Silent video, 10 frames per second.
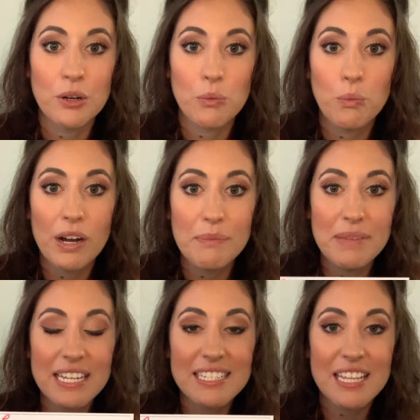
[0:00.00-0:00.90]
What
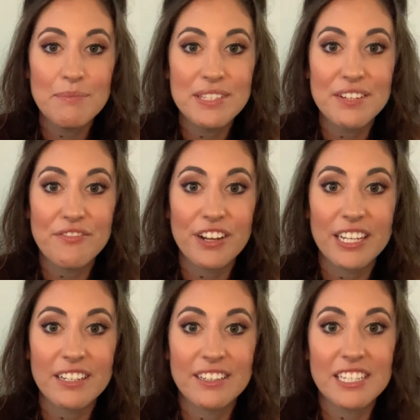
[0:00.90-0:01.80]
makes them
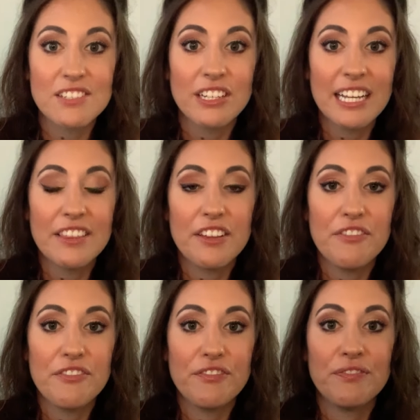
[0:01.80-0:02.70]
different? Let's look at the
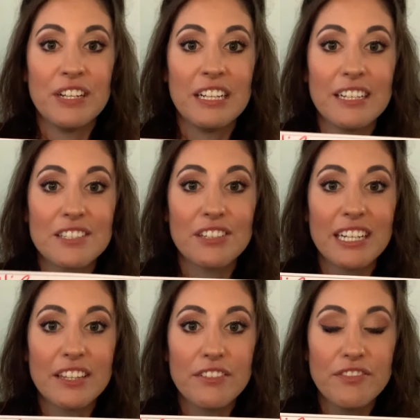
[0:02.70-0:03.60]

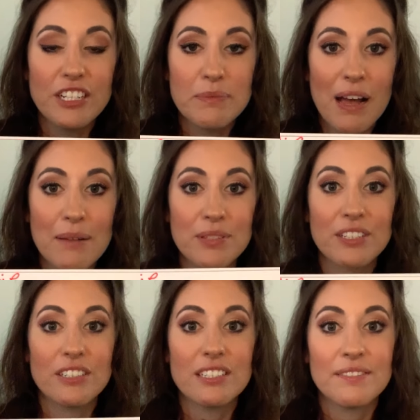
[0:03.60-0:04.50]
first
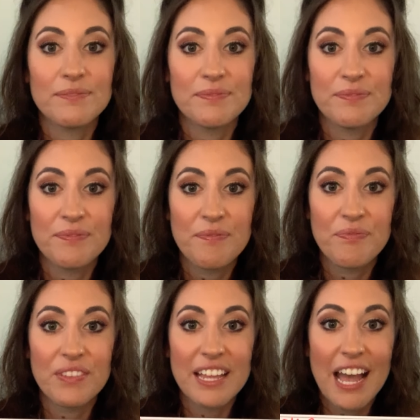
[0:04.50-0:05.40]
popsicle.
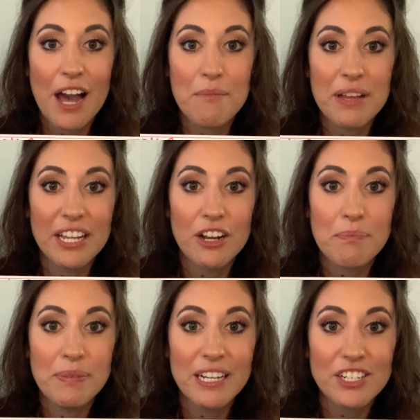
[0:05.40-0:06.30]
How many
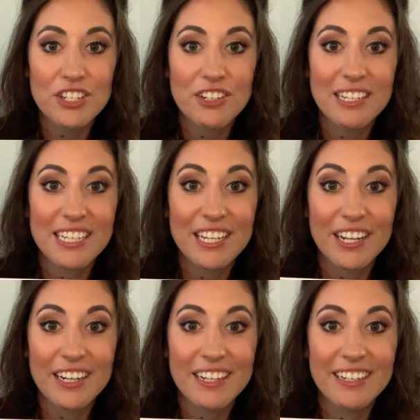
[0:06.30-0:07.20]
are pictured
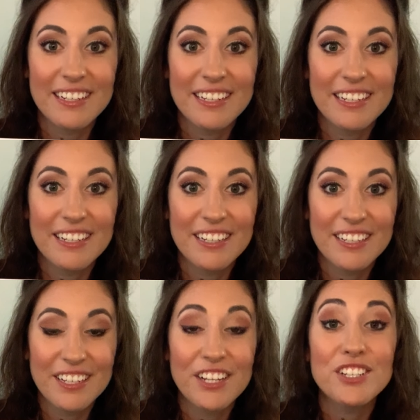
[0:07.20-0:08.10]
here?
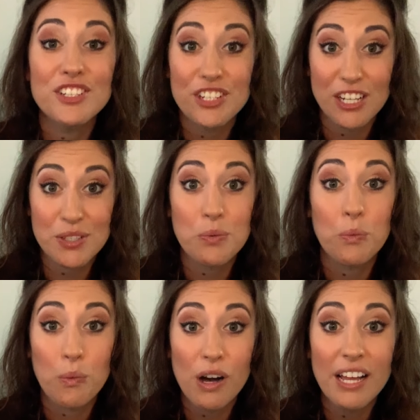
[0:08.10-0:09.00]
Just
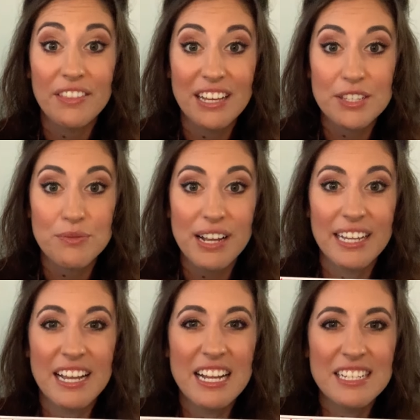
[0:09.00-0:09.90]
1, that's
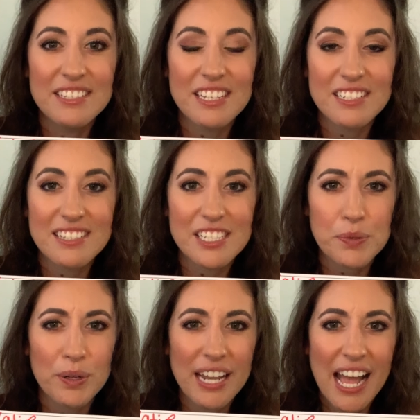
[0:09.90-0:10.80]
right. Does this
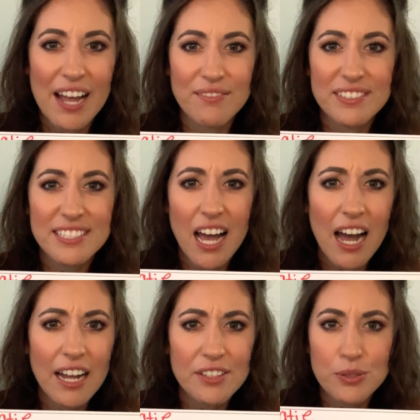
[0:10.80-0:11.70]
one have
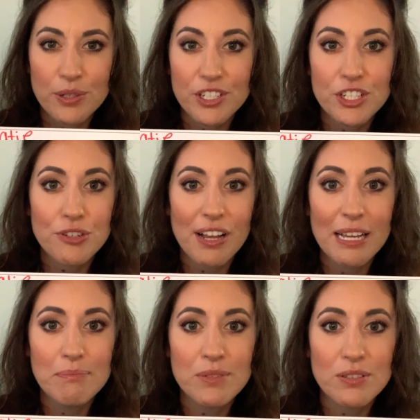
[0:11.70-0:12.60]
dots or
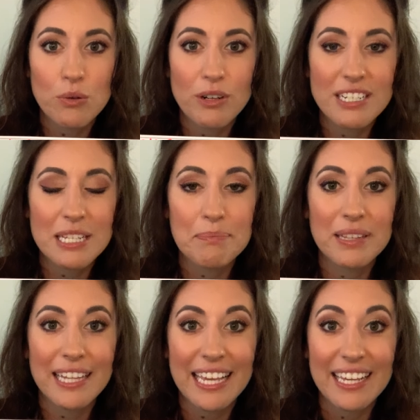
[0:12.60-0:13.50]
stripes, or is it
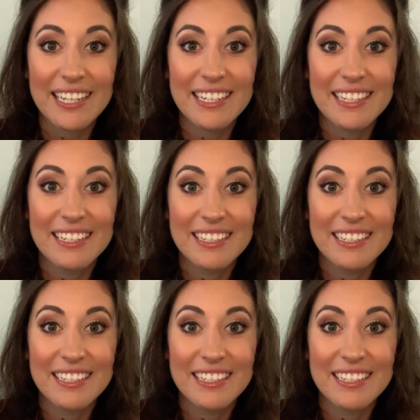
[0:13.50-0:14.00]
plain?